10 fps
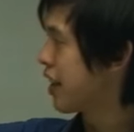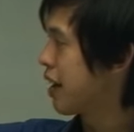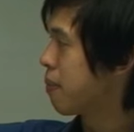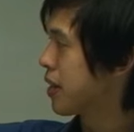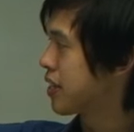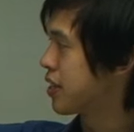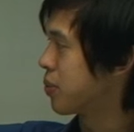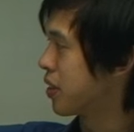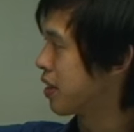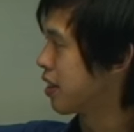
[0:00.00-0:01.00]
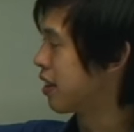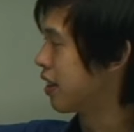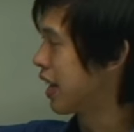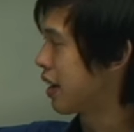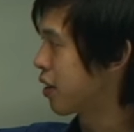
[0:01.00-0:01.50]
that mixes with,
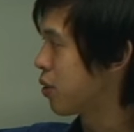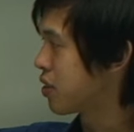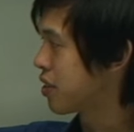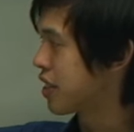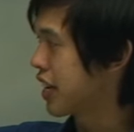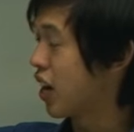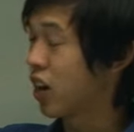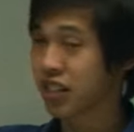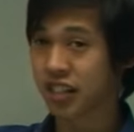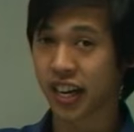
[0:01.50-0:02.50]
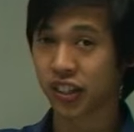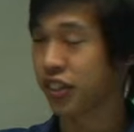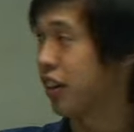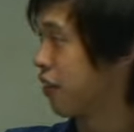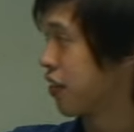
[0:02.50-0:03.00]
that causes the oxidation
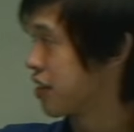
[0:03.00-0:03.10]
of the